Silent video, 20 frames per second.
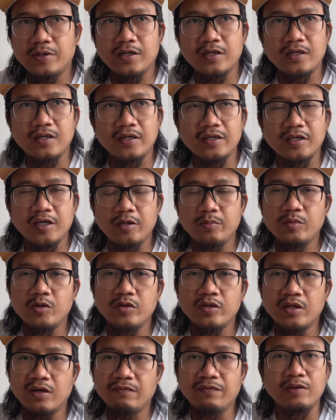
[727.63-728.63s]
I gave you
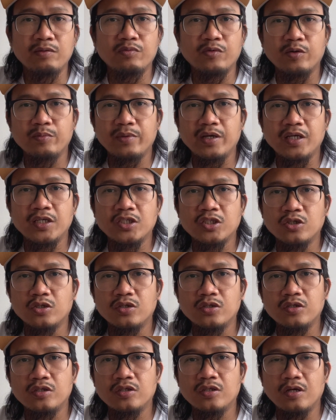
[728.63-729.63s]
enough
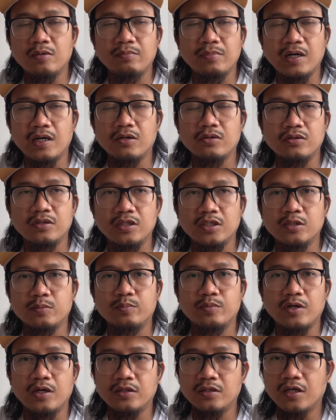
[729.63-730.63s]
information about this
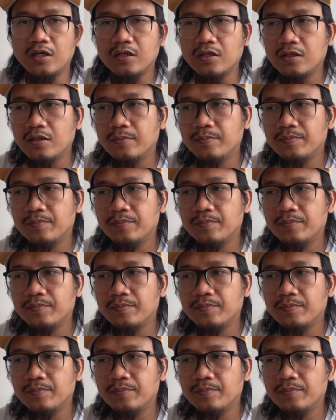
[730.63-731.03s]
product.